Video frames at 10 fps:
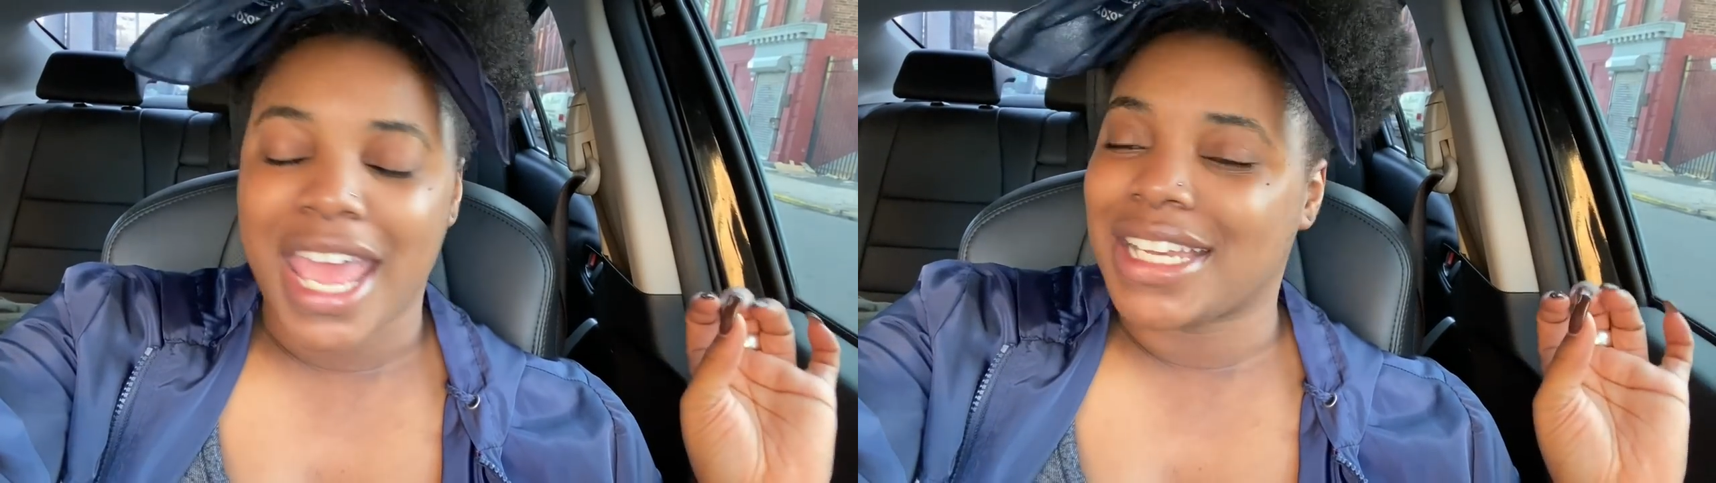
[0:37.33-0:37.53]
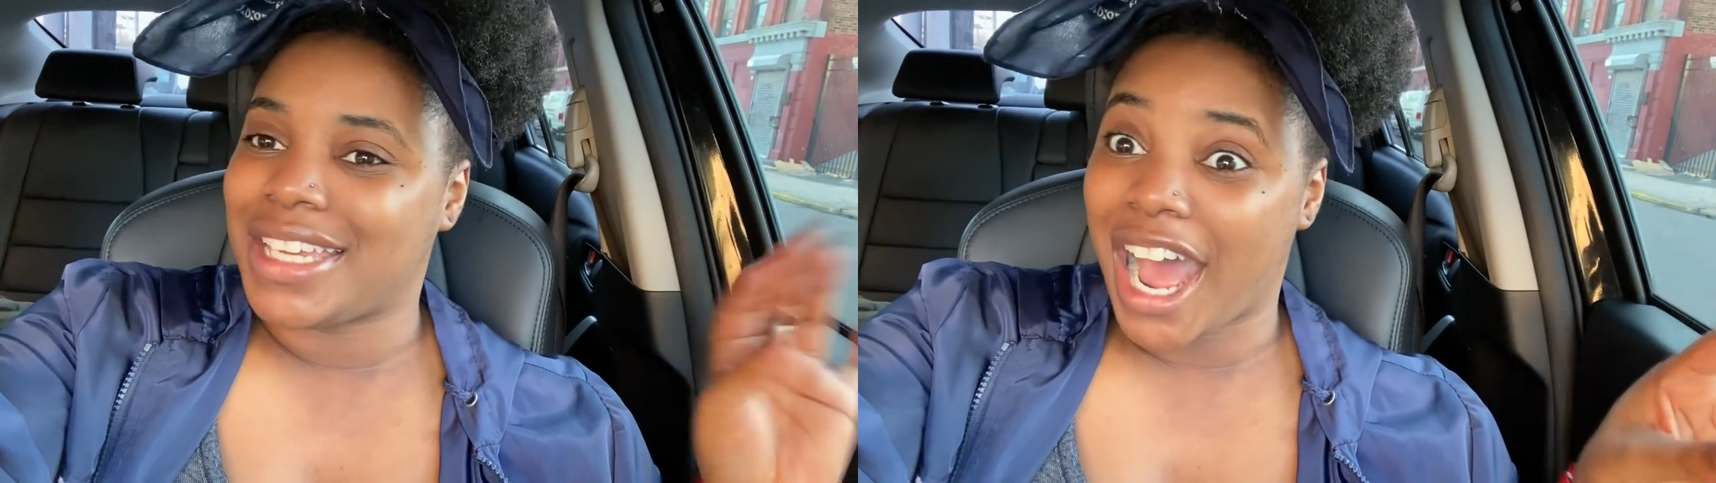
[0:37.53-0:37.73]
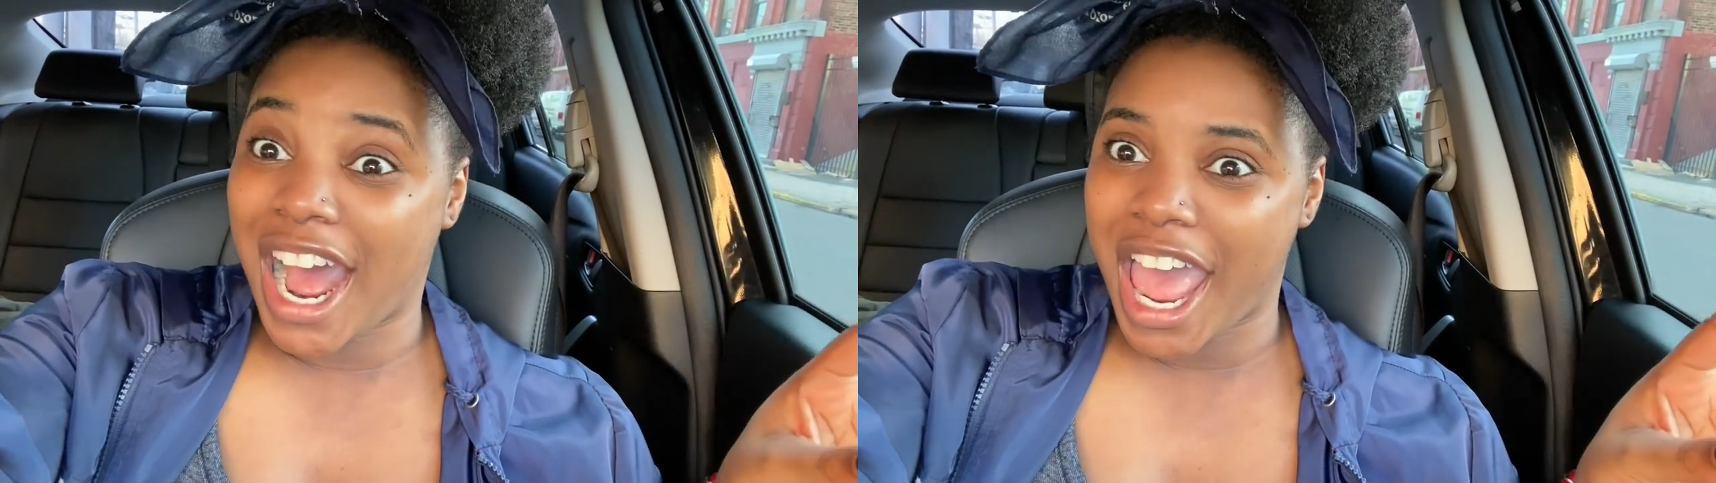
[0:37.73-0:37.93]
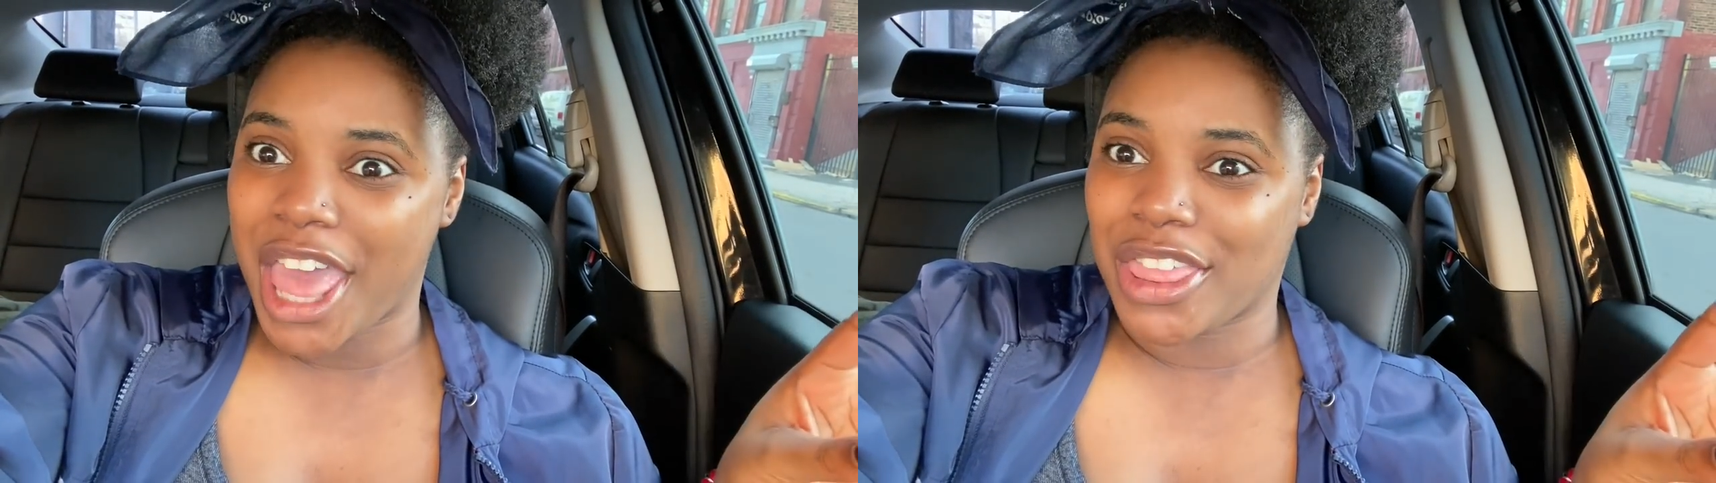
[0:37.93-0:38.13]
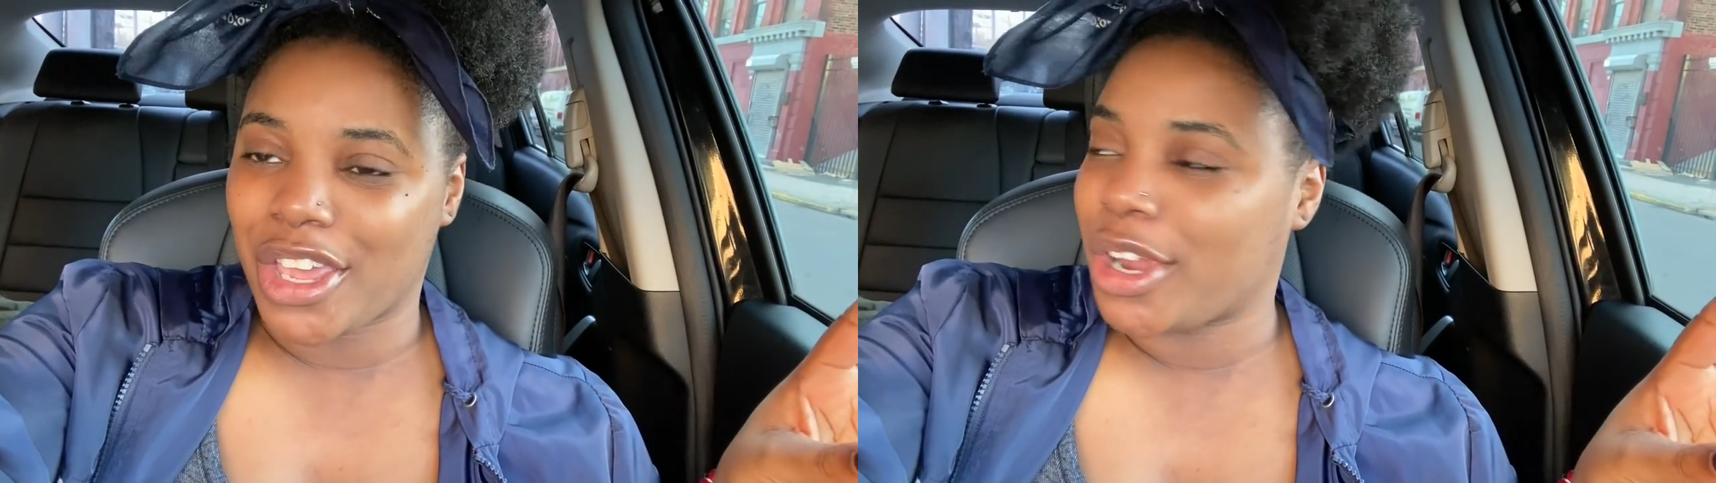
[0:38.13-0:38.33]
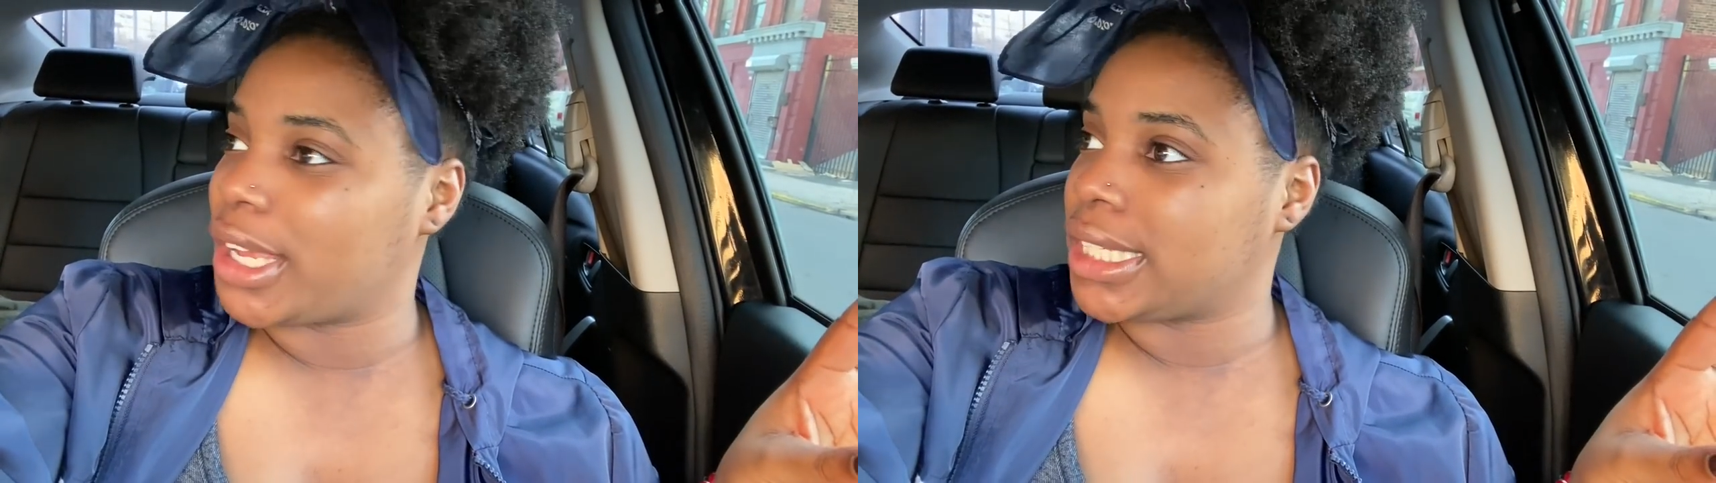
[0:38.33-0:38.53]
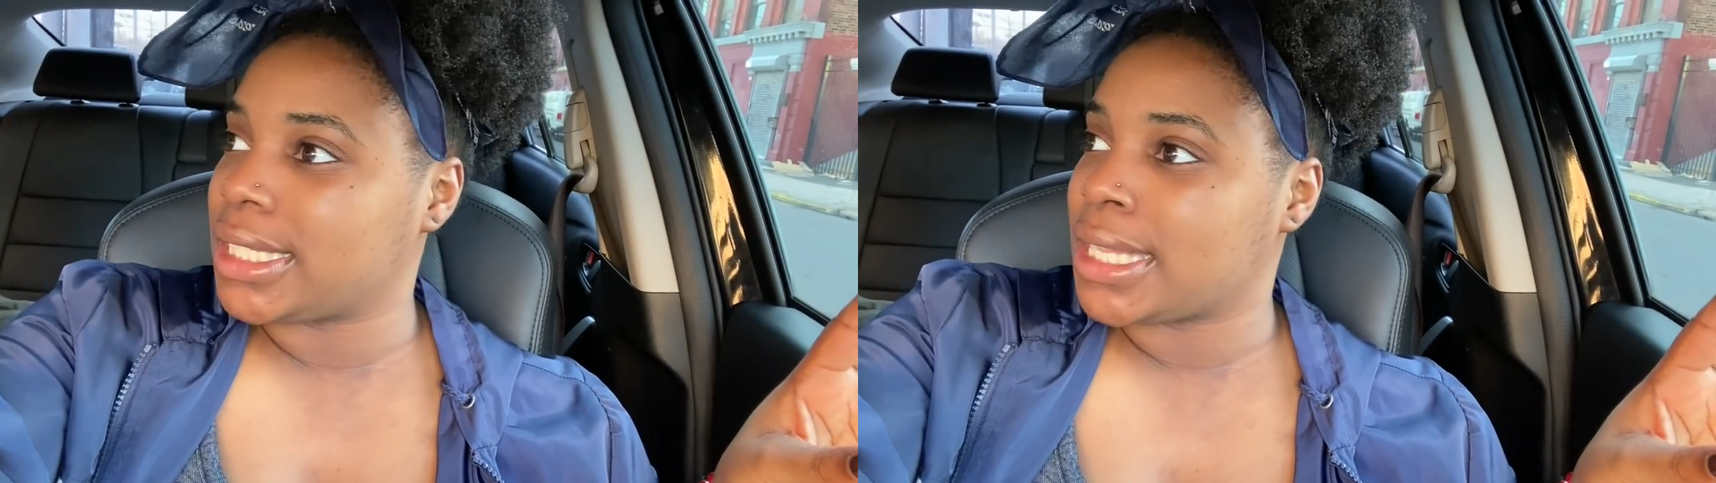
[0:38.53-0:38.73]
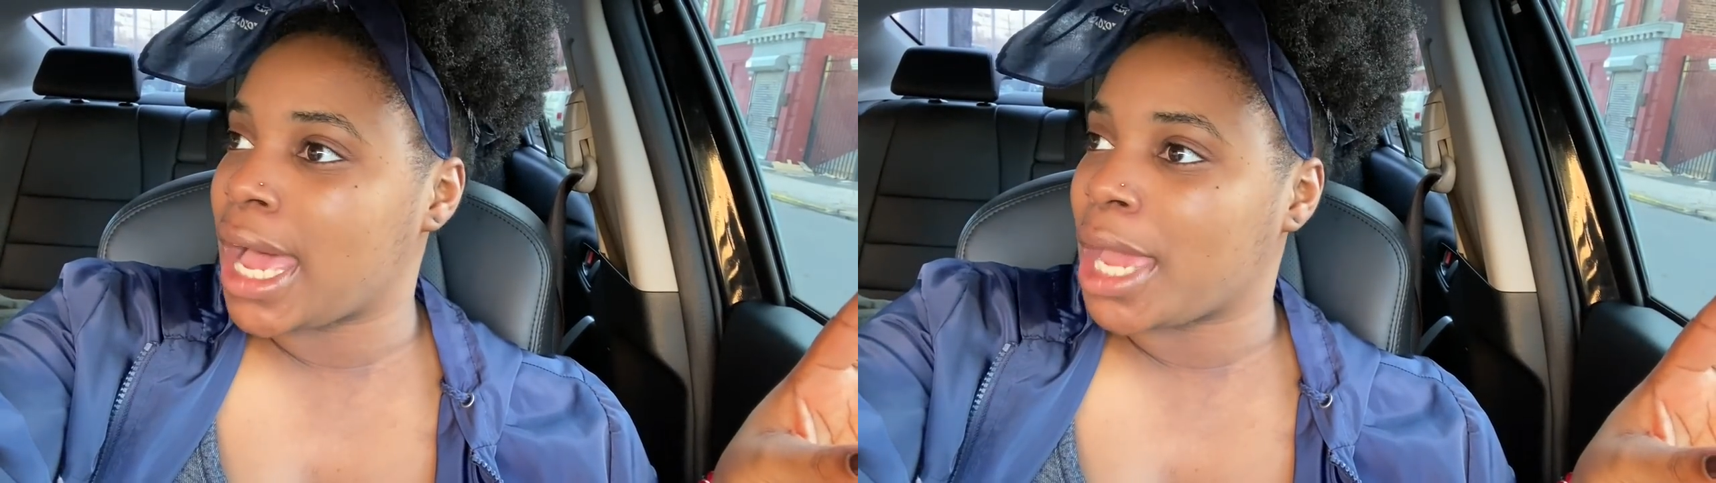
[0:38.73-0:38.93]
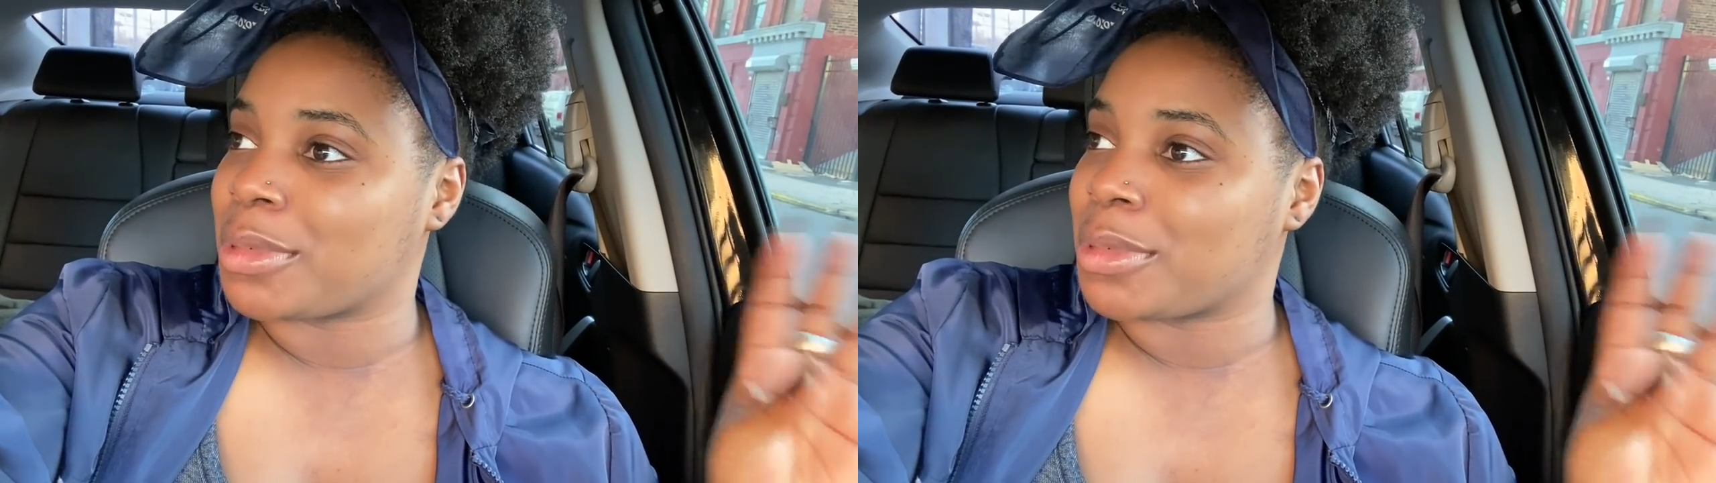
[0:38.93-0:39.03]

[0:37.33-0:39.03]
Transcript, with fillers: dye the hair this time.